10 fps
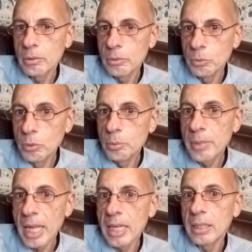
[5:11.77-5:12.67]
womb
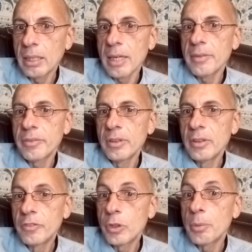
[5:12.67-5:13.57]
egg life
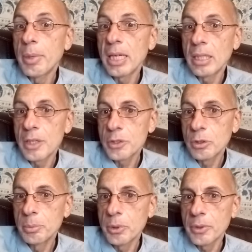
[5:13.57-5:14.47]
for the
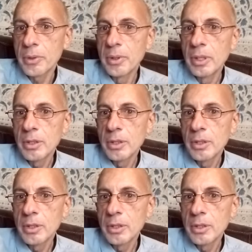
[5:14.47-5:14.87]
biological birth.